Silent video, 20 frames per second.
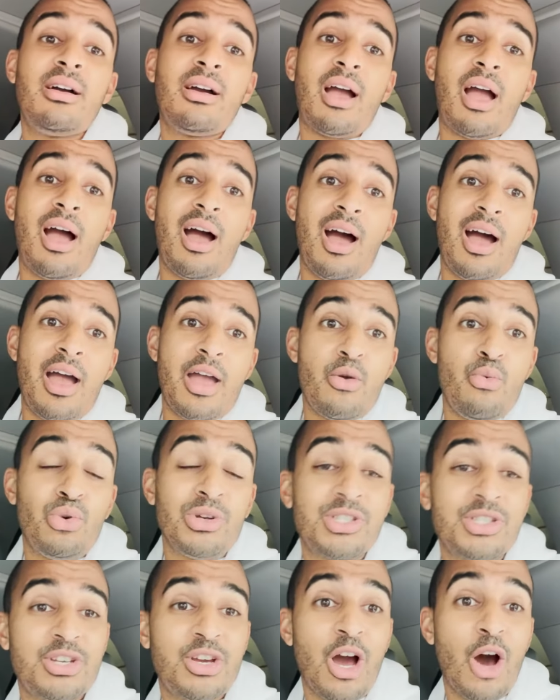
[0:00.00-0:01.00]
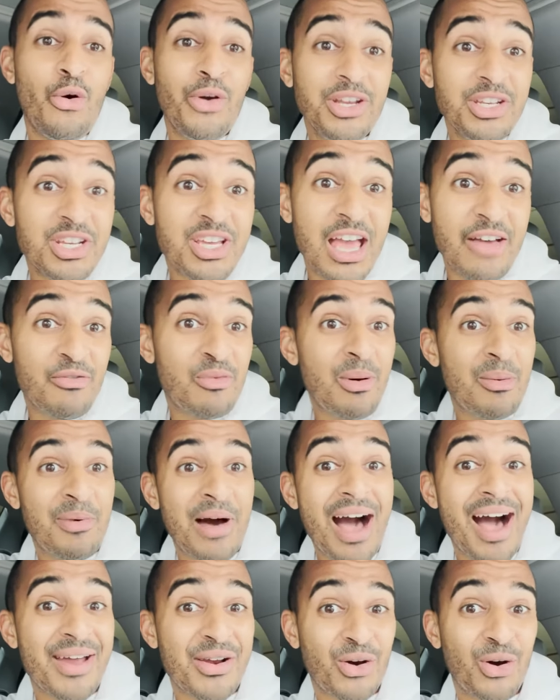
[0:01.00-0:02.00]
I was going to give him a
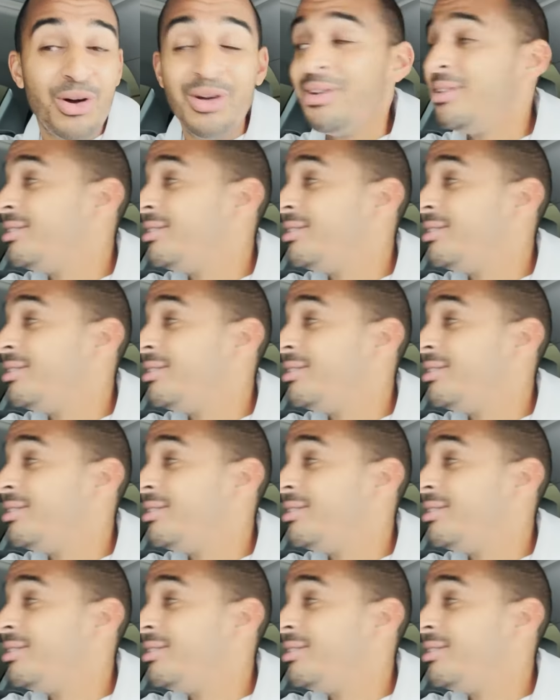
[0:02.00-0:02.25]
bottle,